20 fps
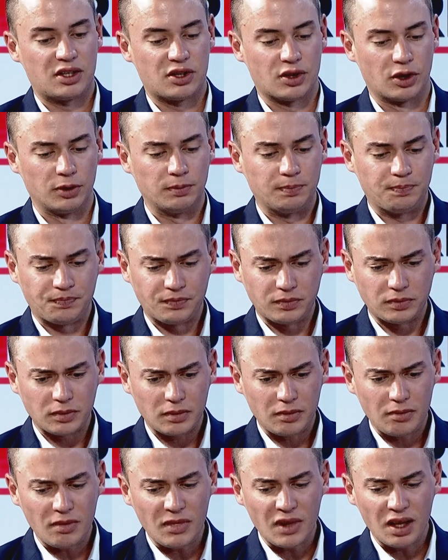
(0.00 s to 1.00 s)
So
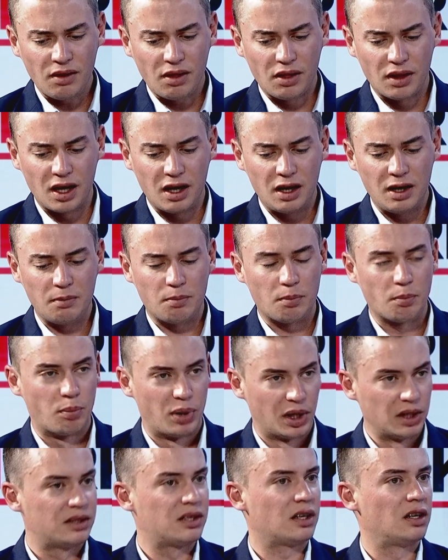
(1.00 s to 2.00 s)
they
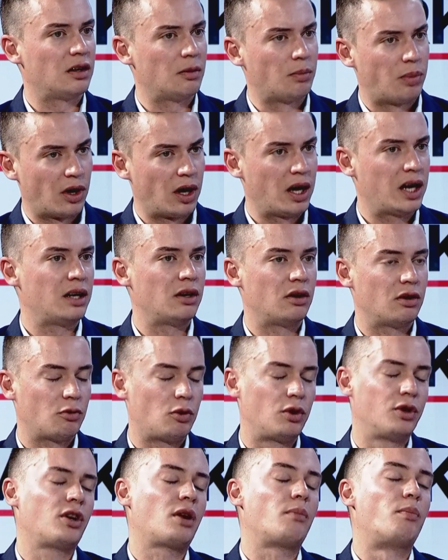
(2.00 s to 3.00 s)
built
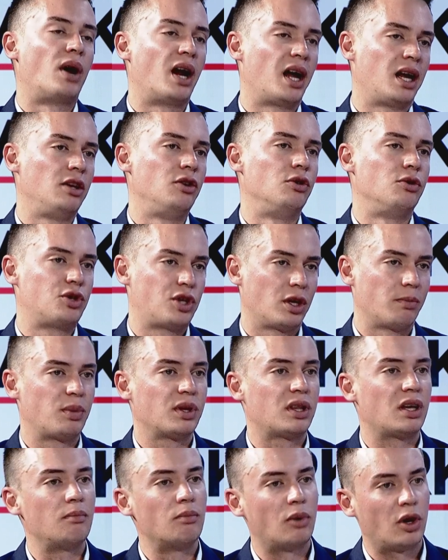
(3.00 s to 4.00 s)
not a brand new chip,
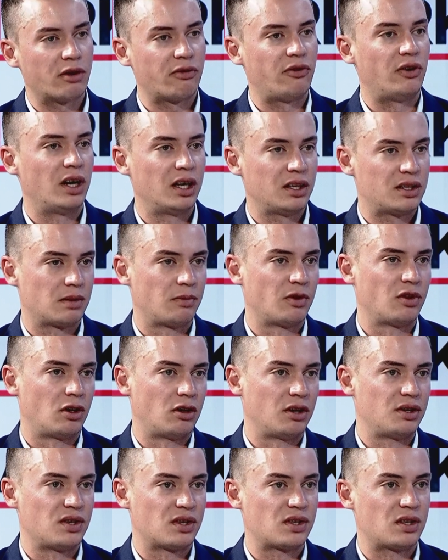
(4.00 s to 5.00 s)
but they modified some of their
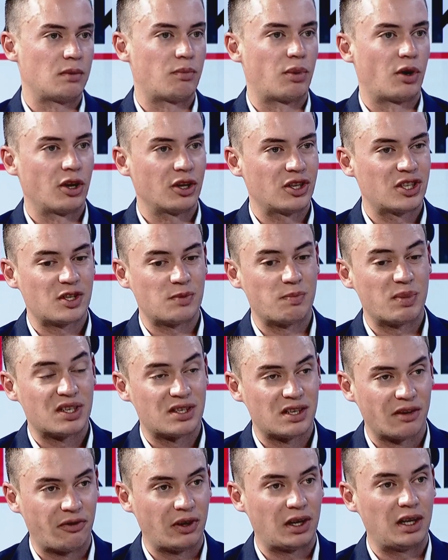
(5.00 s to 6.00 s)
existing products
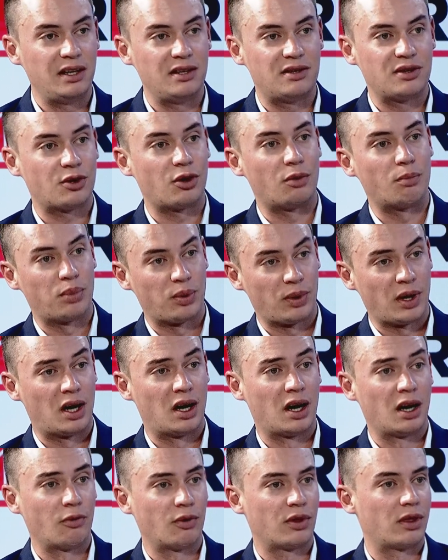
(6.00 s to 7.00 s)
specifically to
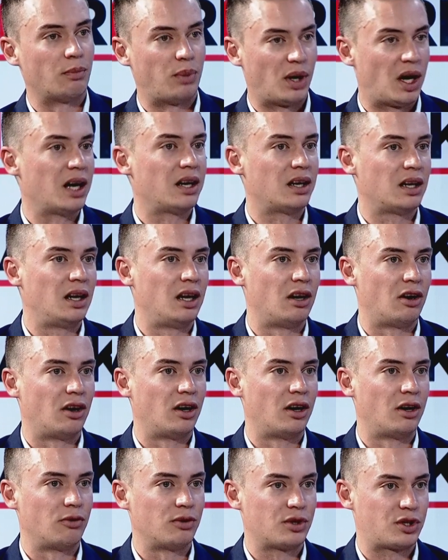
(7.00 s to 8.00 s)
comply with the Biden
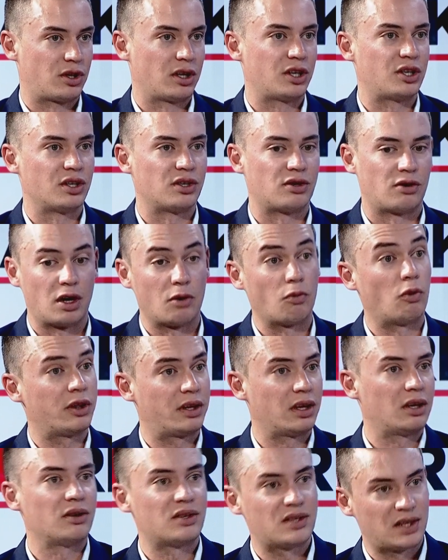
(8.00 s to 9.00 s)
era restrictions around what
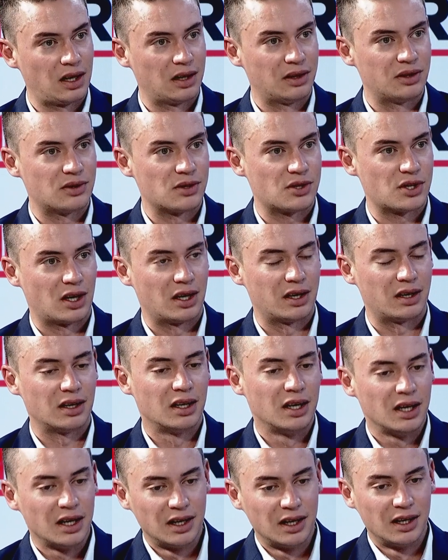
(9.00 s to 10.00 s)
they could sell into China.
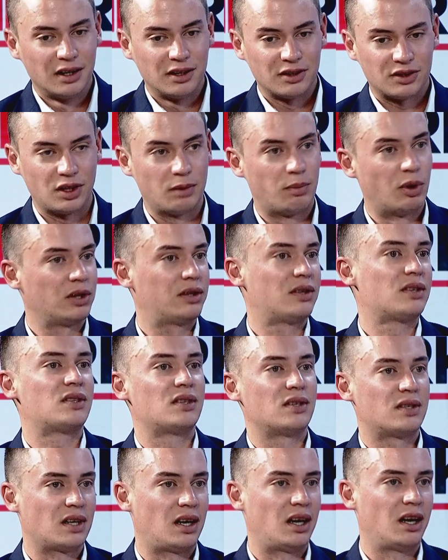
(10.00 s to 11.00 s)
So they built this
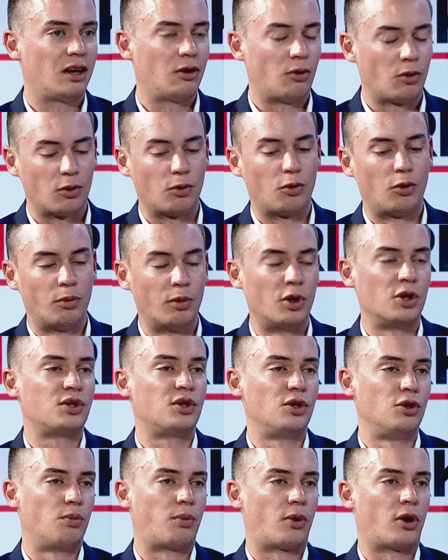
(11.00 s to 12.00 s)
entire or almost
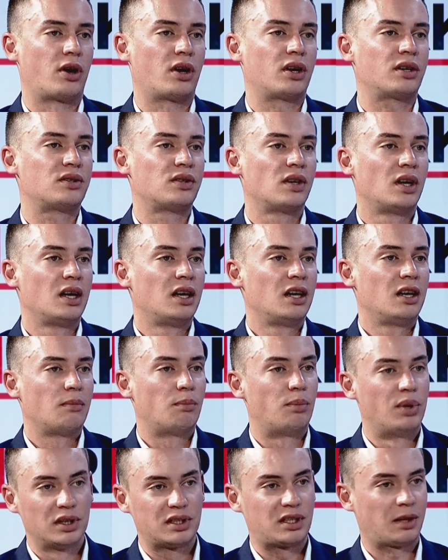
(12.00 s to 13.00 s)
new product,
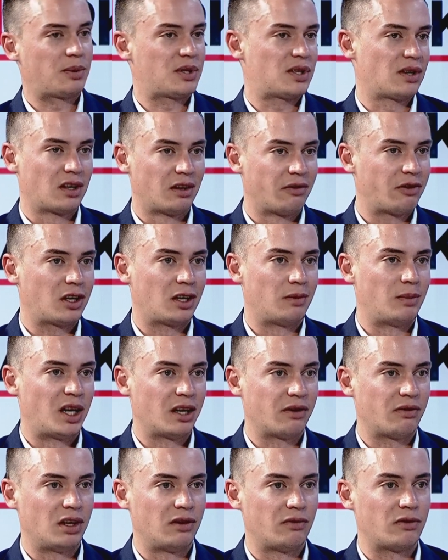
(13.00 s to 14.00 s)
built up a significant amount
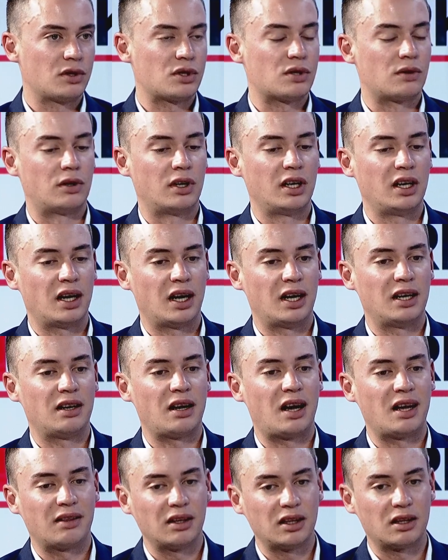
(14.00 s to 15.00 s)
of inventory, and
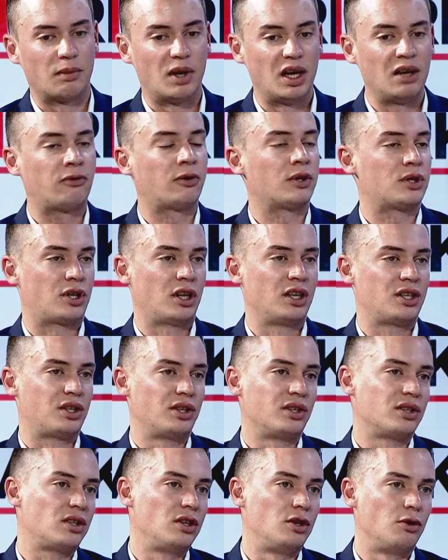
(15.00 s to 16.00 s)
I think the main frustration
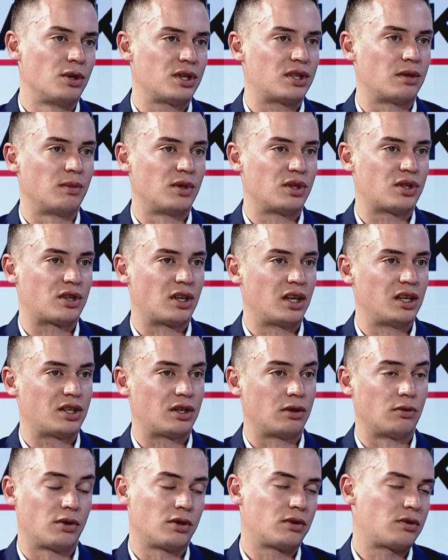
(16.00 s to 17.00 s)
is the US
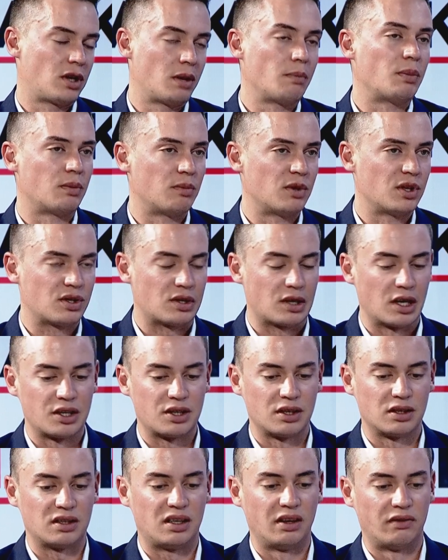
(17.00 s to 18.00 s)
administration or the Trump
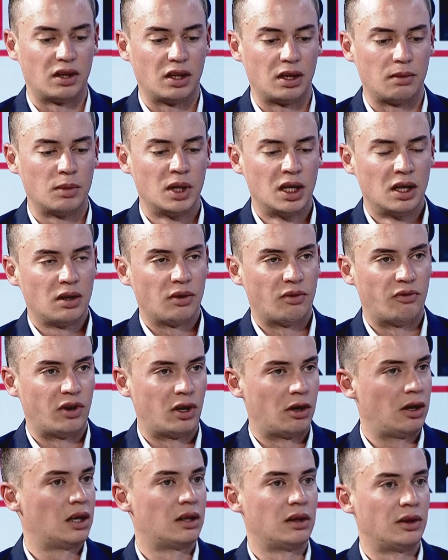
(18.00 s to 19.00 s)
administration has given them
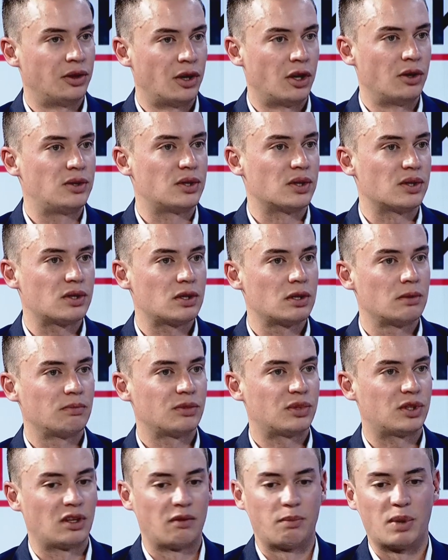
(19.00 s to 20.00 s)
very little notice.
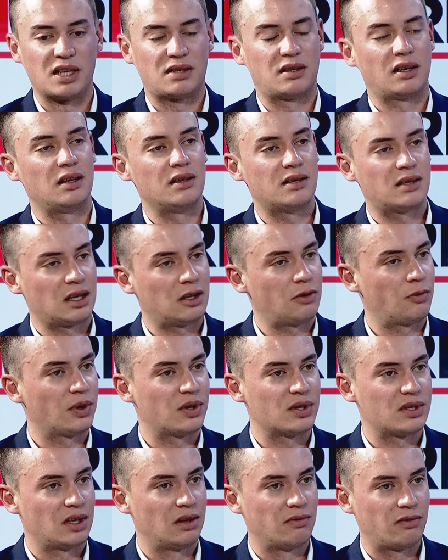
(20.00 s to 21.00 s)
So they're basically stuck with
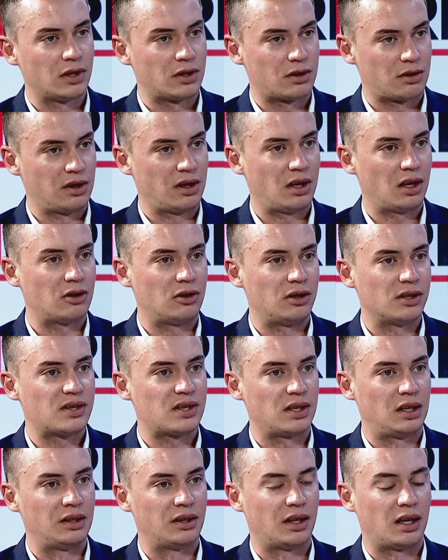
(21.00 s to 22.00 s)
this inventory they can't
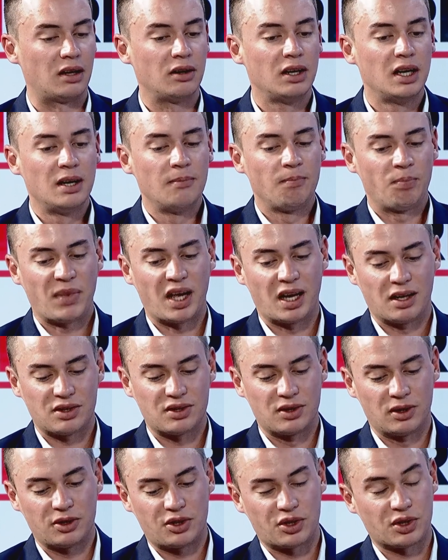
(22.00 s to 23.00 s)
sell now. And it's
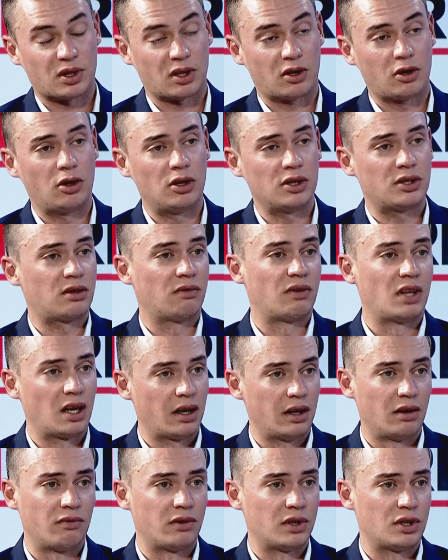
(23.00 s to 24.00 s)
not just the cost of that
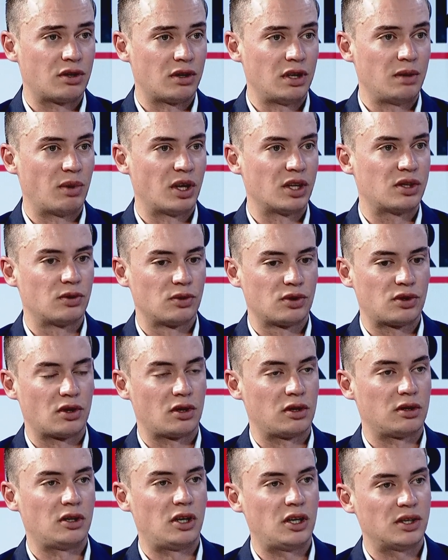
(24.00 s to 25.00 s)
inventory, but it's also
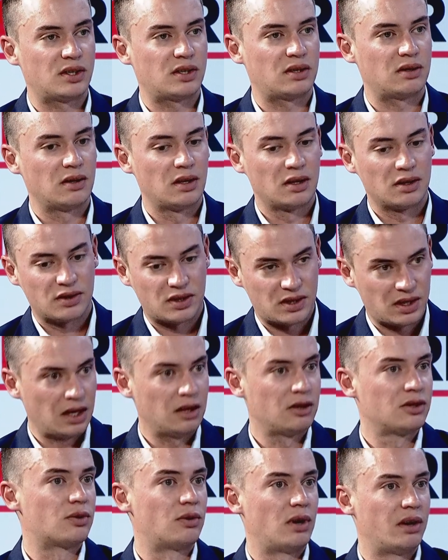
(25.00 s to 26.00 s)
the lost
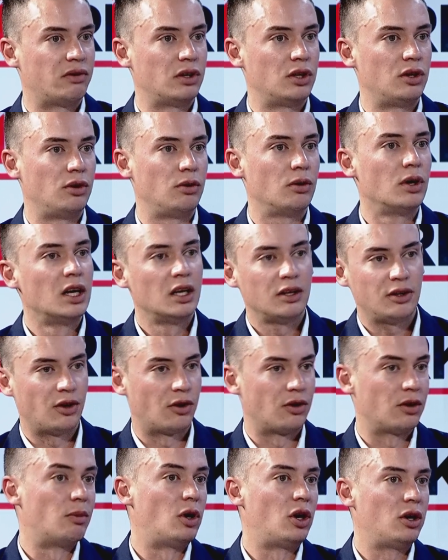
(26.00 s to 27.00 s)
sales revenue,
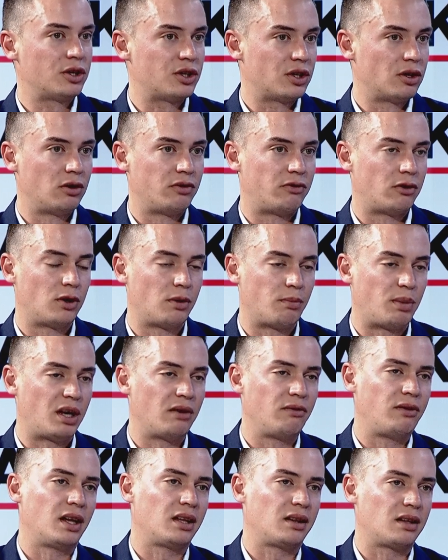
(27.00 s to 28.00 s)
the margin over and
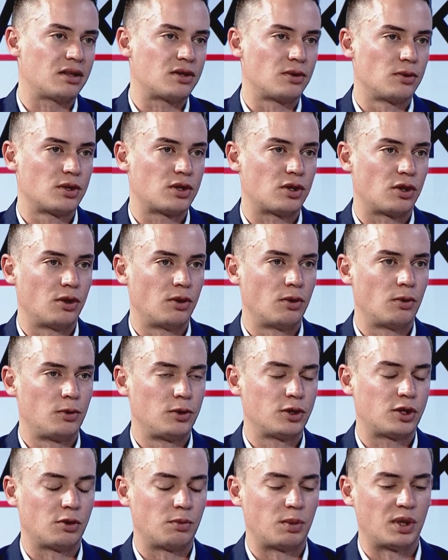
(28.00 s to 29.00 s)
above that's
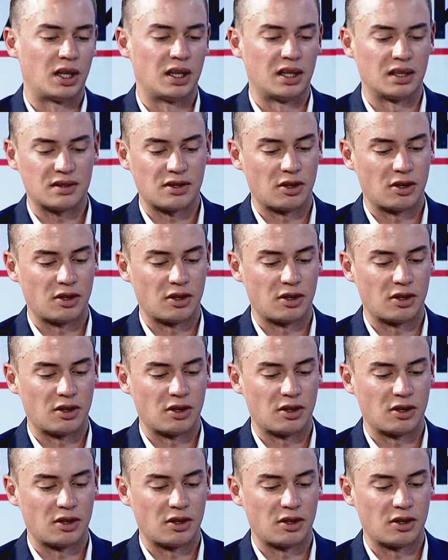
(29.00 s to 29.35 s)
also been hit.